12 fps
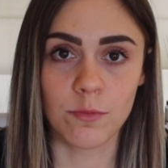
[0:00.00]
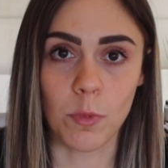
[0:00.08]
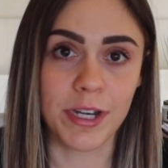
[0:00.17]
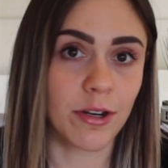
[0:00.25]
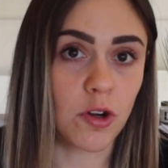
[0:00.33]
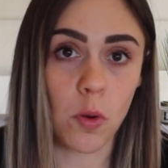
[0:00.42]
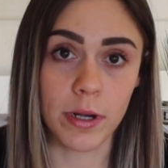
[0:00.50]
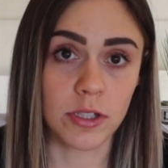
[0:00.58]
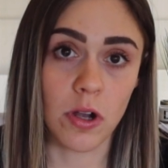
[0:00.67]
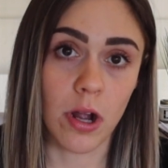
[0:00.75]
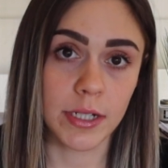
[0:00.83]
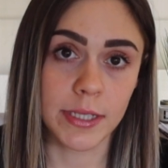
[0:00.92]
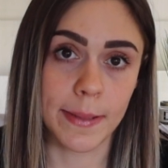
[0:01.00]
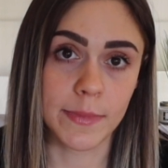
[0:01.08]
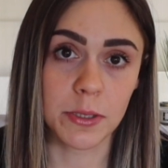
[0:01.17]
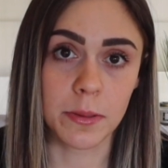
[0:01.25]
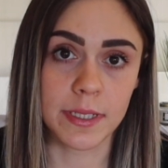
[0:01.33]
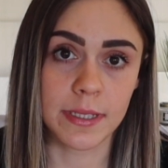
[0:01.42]
when you're going to talk to them
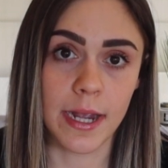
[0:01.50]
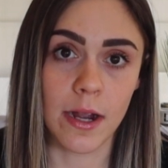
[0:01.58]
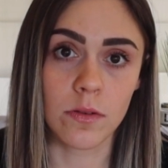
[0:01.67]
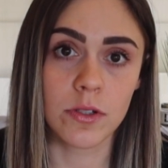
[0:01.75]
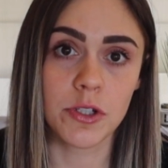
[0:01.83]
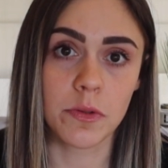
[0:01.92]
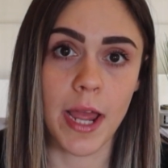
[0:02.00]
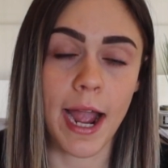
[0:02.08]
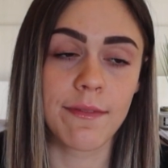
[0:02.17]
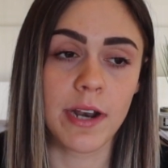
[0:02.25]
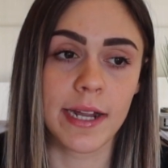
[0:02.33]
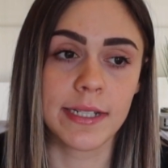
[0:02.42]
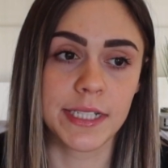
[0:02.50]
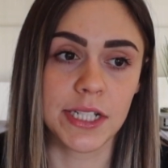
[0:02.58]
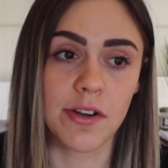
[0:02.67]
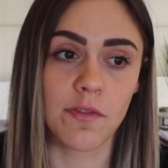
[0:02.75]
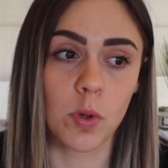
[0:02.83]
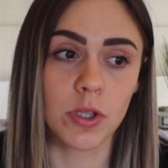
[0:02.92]
to list the house. So to have an
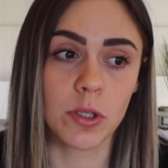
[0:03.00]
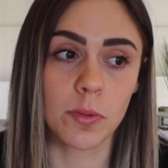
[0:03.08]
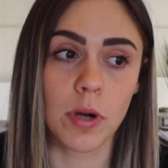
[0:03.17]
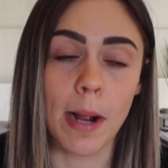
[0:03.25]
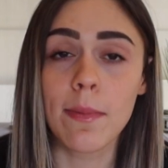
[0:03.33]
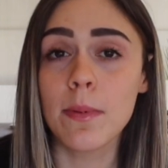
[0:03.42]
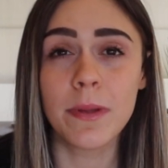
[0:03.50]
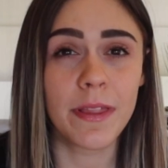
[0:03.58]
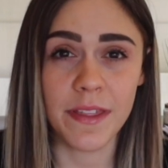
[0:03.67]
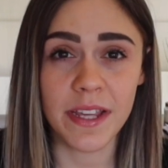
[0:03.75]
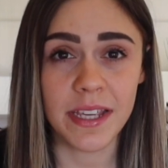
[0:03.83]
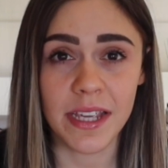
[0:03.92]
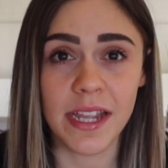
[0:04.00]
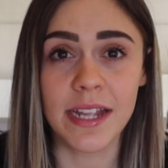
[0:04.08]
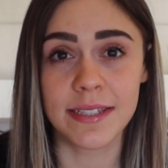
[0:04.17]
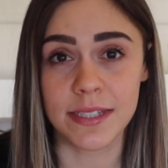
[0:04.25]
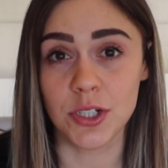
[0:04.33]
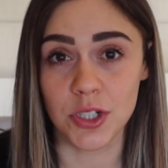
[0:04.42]
idea of what they're probably thinking
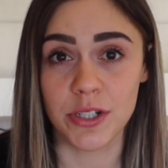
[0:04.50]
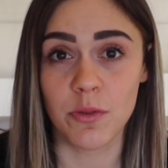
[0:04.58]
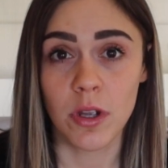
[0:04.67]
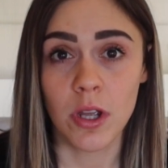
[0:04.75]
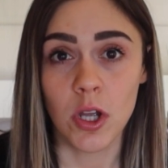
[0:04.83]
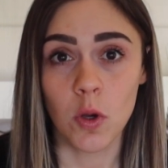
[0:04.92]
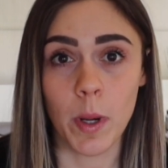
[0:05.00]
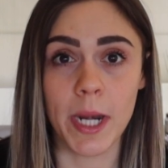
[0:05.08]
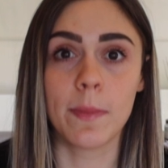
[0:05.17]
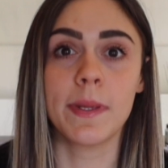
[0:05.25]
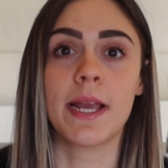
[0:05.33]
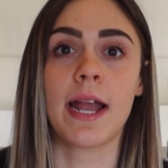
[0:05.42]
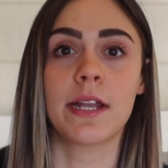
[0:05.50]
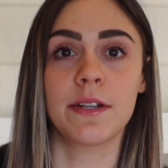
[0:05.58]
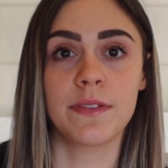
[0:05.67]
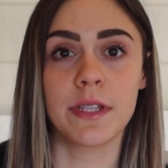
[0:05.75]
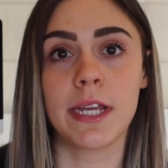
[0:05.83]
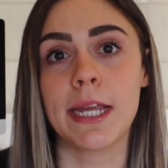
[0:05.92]
is a good way to be ahead
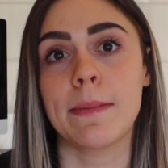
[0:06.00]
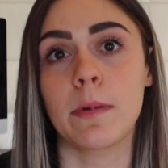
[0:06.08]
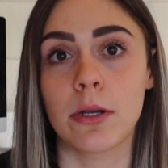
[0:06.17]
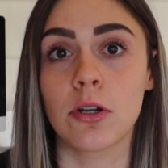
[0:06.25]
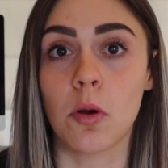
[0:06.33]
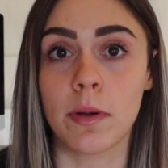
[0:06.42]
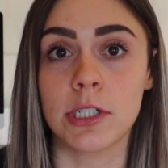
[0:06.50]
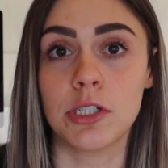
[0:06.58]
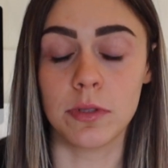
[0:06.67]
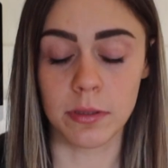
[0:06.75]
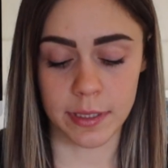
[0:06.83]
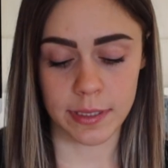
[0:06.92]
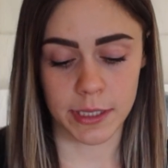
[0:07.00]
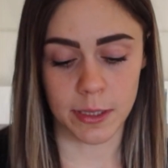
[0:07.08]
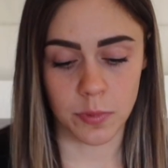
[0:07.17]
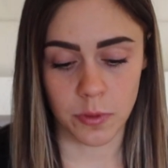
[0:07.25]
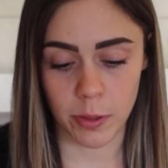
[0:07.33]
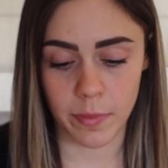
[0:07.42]
of the game when you're going to a listing
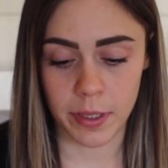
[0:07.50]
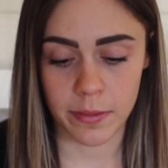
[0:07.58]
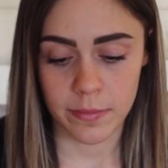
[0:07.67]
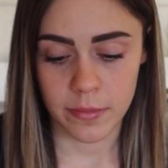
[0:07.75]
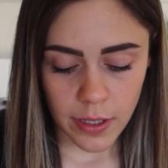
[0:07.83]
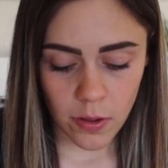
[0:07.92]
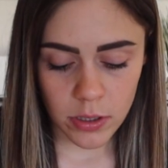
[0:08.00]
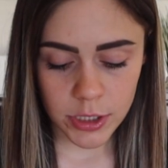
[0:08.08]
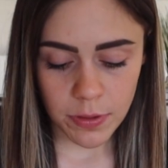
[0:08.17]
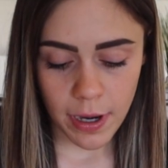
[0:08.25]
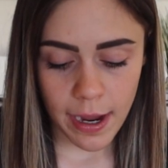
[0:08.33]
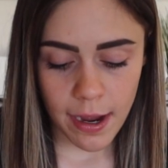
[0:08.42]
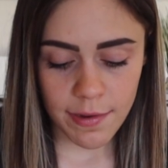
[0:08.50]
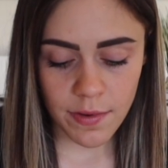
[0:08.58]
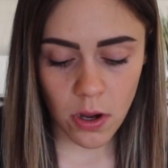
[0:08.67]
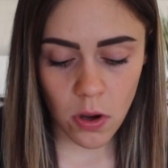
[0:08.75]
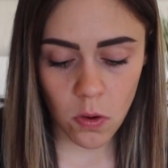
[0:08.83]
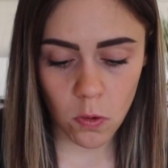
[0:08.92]
appointment. I also have
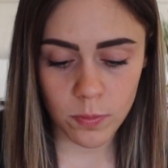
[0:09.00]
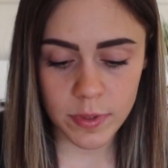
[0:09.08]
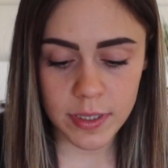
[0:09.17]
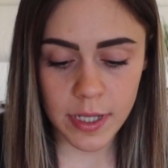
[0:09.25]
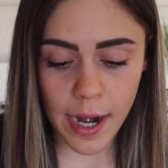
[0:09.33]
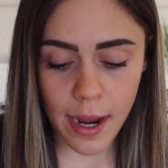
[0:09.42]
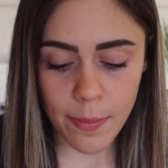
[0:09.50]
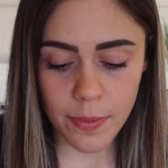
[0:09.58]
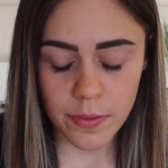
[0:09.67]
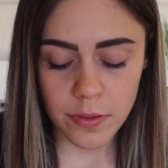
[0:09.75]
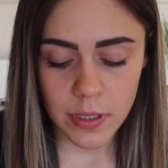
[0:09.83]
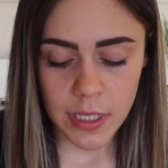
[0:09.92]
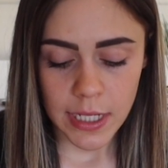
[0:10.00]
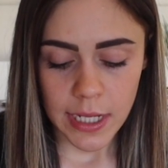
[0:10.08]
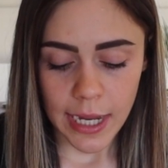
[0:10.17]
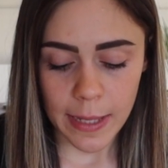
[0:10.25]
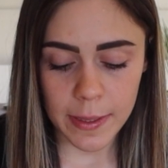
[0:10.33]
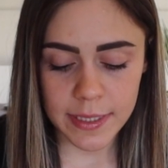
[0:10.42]

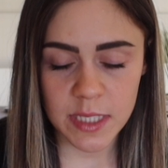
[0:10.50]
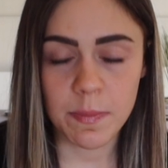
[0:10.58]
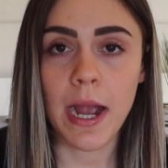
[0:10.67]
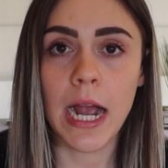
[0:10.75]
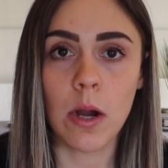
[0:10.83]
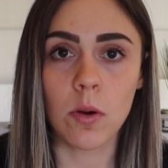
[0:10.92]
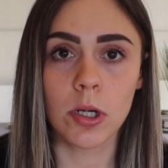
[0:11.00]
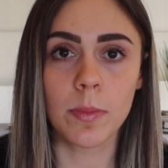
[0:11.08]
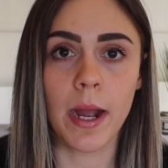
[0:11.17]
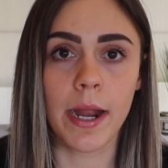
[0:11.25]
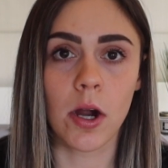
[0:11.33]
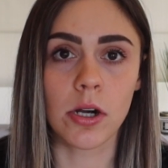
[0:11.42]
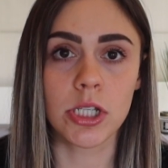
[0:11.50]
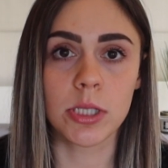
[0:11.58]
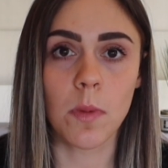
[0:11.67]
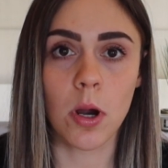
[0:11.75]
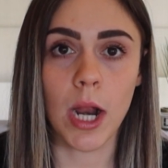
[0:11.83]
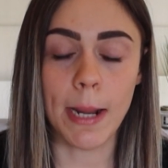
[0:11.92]
HomeSnap, and this is powered by our
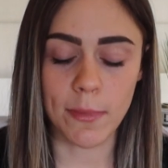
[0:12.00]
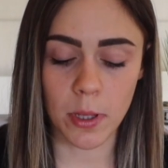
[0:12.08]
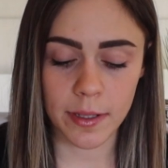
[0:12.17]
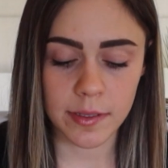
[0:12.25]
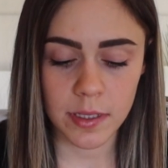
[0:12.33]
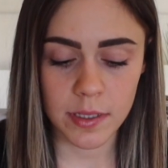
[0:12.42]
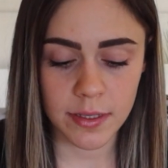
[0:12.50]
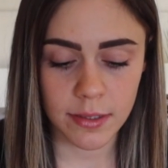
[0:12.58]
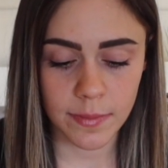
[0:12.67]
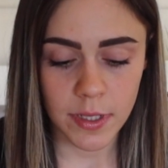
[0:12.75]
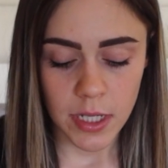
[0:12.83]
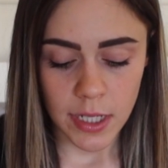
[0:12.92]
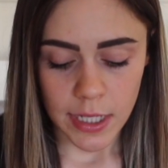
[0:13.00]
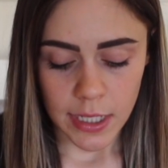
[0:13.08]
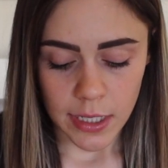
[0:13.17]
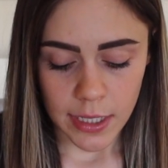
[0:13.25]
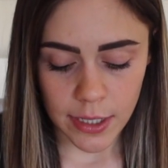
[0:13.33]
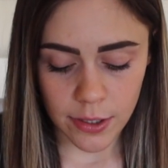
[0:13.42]
smart MLS
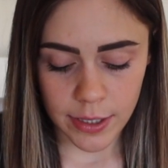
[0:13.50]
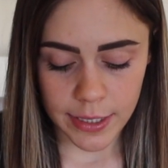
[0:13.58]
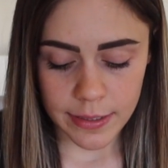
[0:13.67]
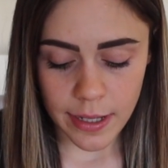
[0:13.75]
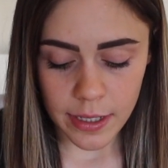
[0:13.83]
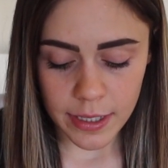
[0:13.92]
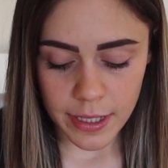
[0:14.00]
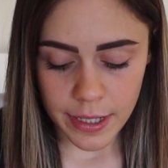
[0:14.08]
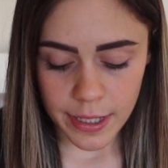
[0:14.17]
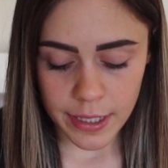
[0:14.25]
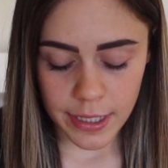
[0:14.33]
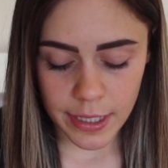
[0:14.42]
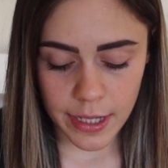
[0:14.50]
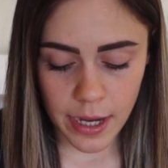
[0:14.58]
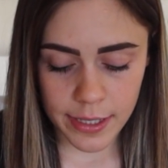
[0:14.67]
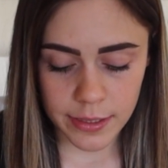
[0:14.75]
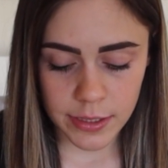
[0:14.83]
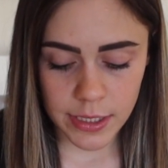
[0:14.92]
system here in Connecticut,
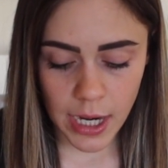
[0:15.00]
and